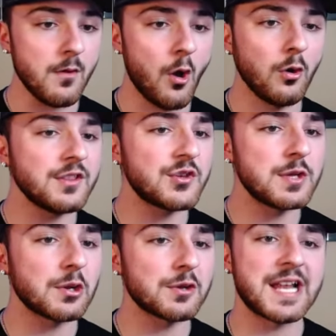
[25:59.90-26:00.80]
Only 2
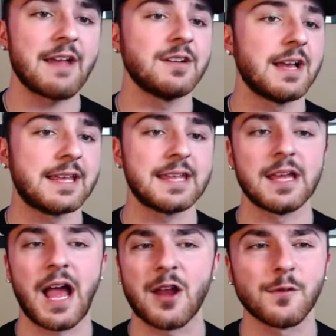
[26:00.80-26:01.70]
years, and
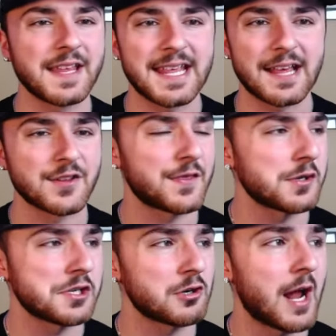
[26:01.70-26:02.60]
I don't think he has a third-year